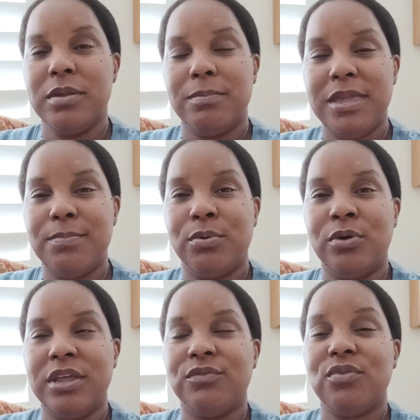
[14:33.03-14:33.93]
people
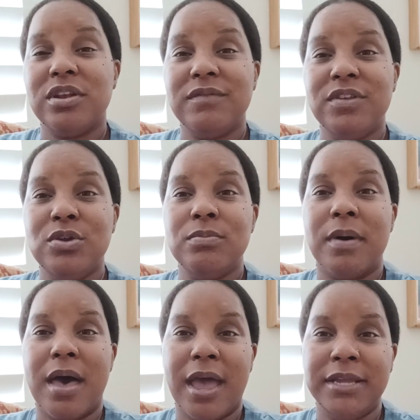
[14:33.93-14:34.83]
in front of you,
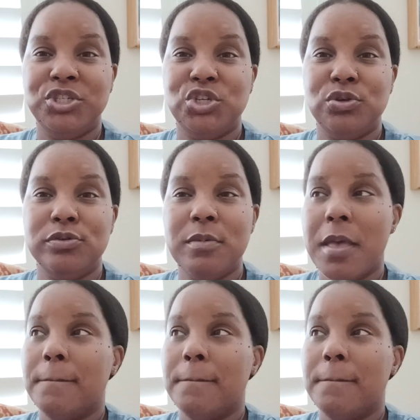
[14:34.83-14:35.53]
behind you,